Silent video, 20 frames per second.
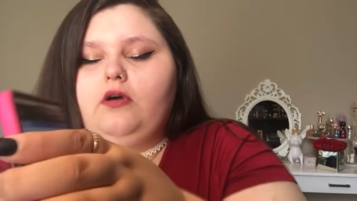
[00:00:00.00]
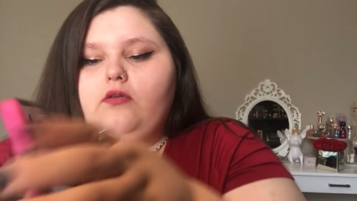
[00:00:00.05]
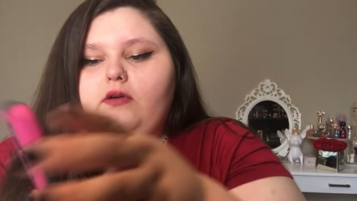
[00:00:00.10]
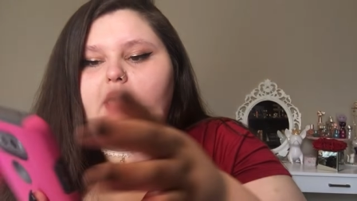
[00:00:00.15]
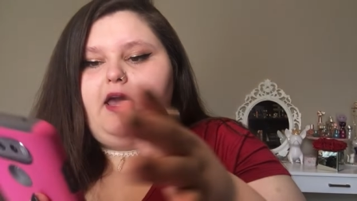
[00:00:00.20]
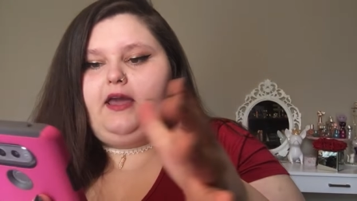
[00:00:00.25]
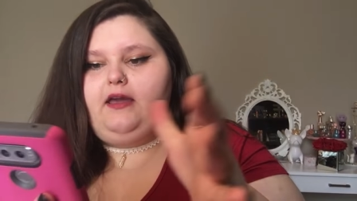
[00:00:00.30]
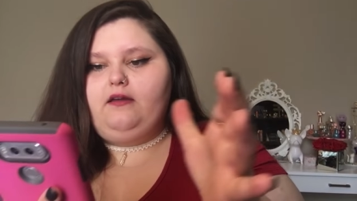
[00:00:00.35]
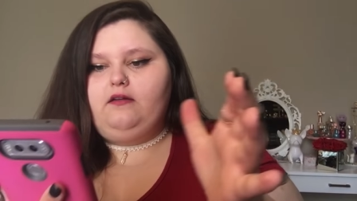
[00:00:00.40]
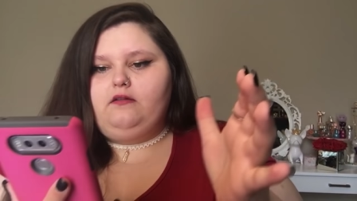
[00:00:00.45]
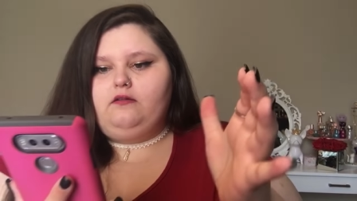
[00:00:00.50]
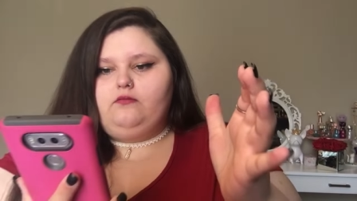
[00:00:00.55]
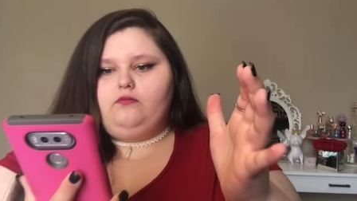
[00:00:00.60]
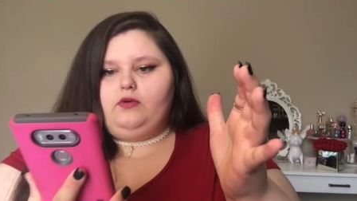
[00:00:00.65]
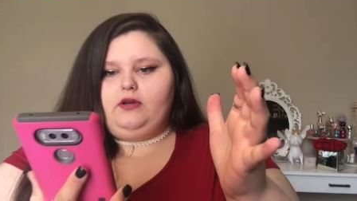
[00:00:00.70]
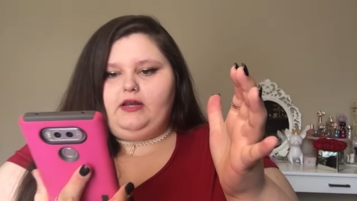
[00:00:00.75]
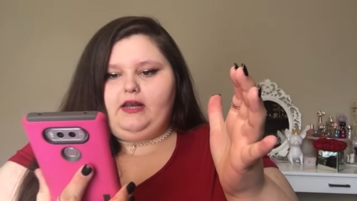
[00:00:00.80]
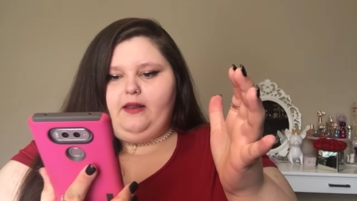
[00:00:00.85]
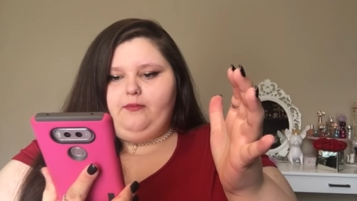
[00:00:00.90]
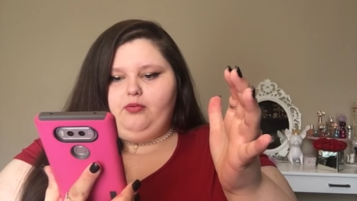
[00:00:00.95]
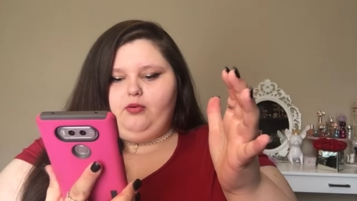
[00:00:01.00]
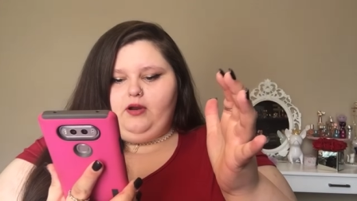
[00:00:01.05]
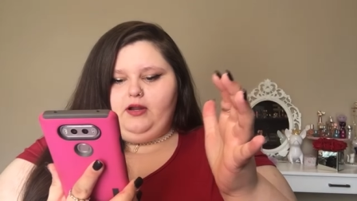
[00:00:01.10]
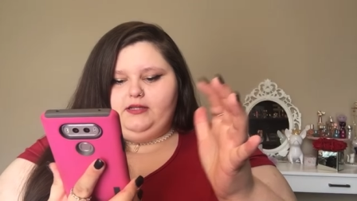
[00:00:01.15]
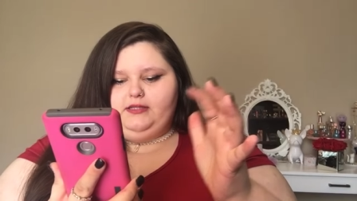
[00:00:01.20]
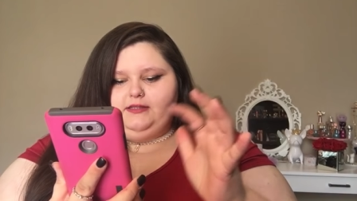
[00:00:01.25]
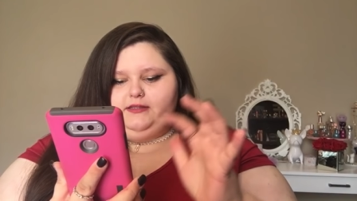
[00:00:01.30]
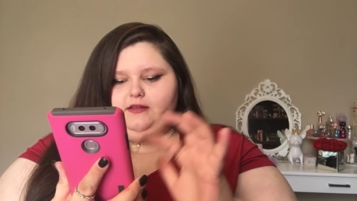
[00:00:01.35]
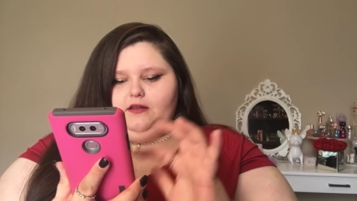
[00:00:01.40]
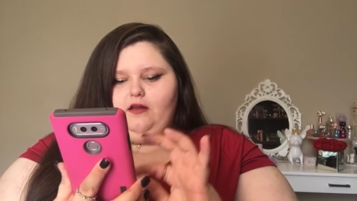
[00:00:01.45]
okay. What did I
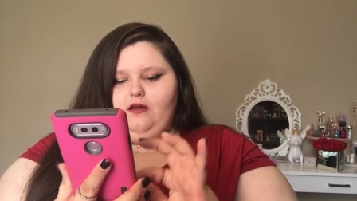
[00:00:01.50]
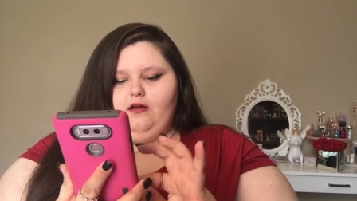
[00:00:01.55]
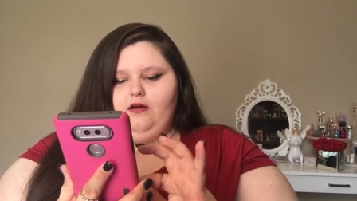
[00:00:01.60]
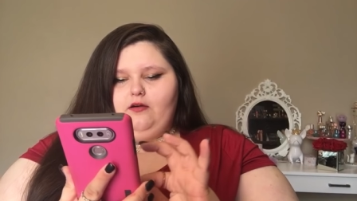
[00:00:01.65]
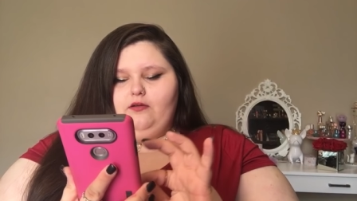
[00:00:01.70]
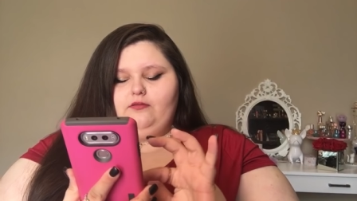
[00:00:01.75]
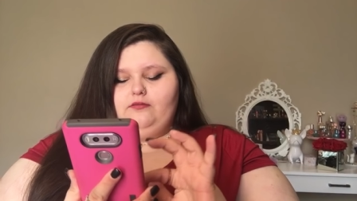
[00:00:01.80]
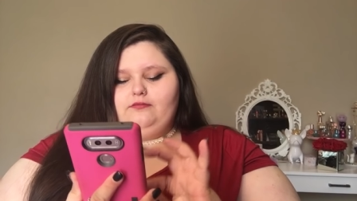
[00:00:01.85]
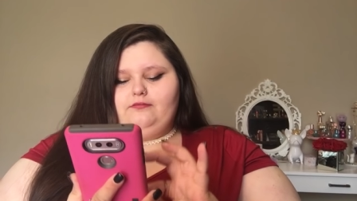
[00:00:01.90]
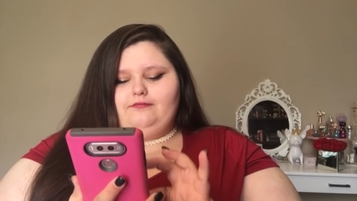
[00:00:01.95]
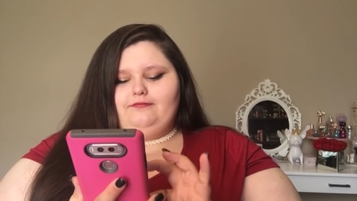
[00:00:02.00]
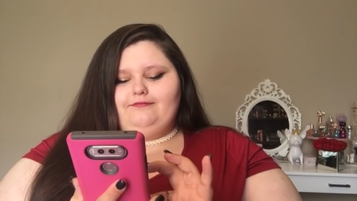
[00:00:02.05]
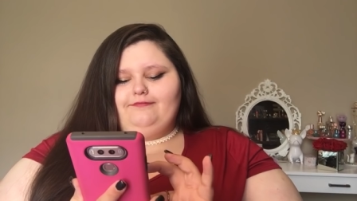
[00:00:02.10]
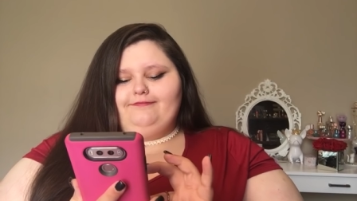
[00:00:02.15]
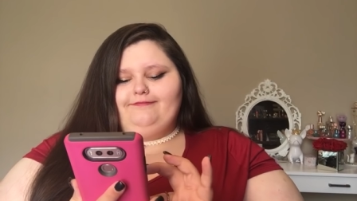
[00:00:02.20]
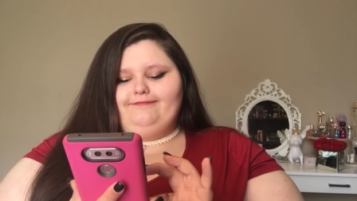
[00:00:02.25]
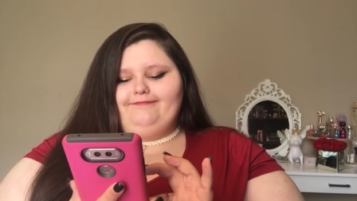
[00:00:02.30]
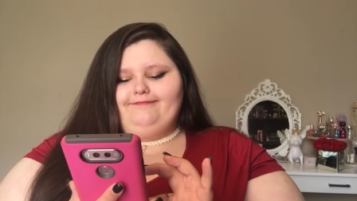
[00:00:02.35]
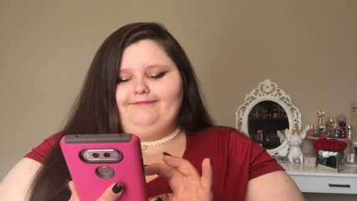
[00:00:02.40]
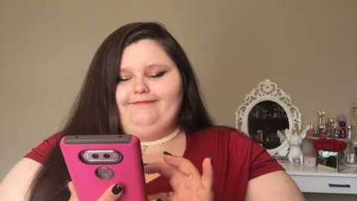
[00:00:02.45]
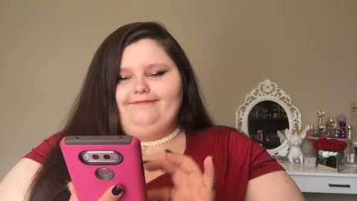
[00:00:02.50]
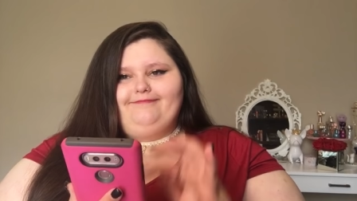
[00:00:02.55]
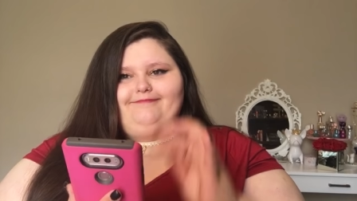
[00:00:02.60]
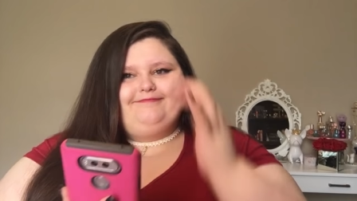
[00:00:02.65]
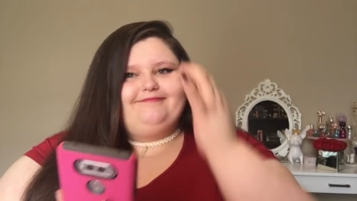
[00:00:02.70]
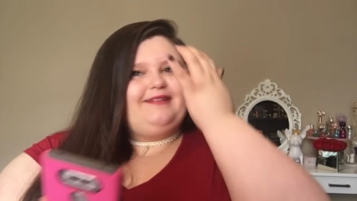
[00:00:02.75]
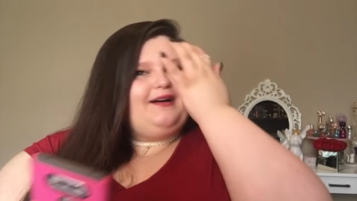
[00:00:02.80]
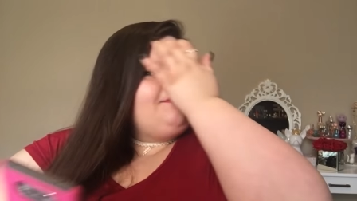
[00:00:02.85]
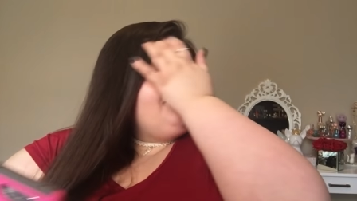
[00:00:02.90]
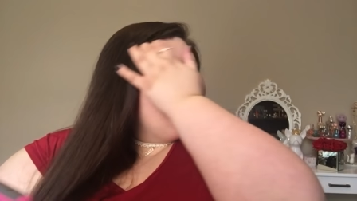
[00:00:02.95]
press? Oh,
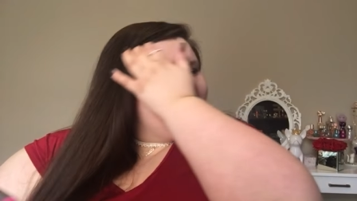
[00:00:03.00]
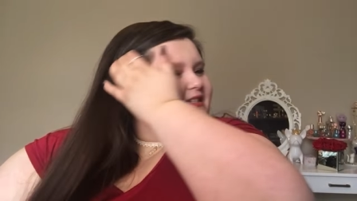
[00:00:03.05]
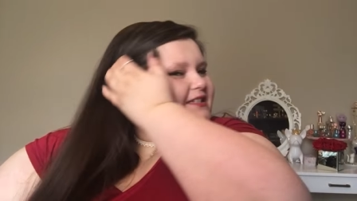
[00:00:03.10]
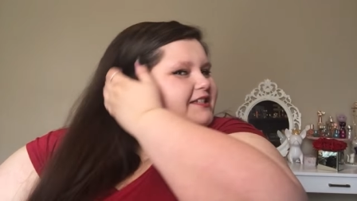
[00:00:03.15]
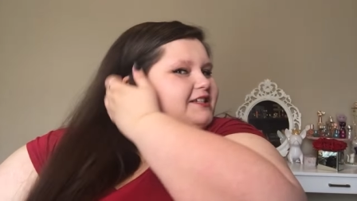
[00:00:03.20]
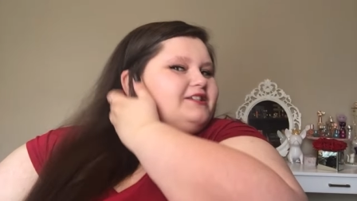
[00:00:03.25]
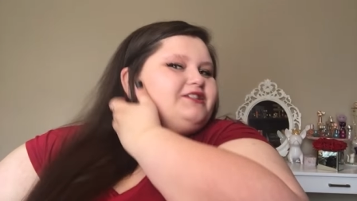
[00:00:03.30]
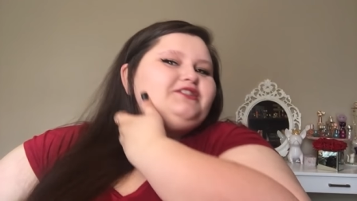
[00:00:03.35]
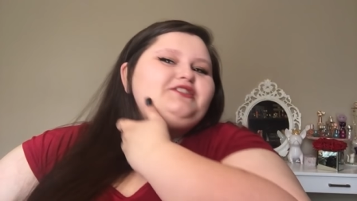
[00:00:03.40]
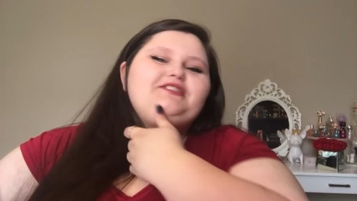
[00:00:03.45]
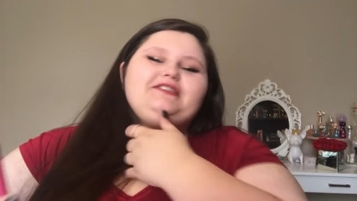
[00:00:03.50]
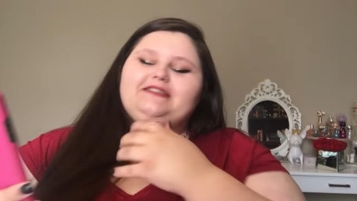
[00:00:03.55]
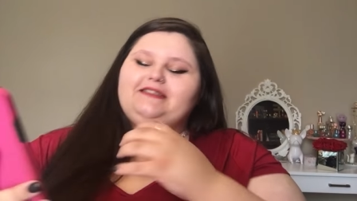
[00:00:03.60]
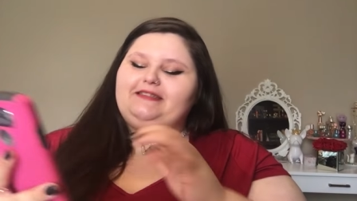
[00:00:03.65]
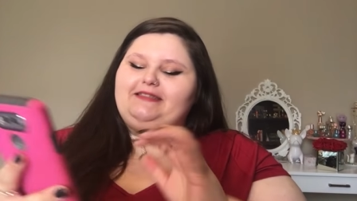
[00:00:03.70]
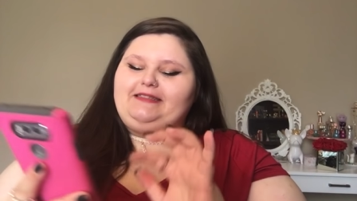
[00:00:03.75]
a message.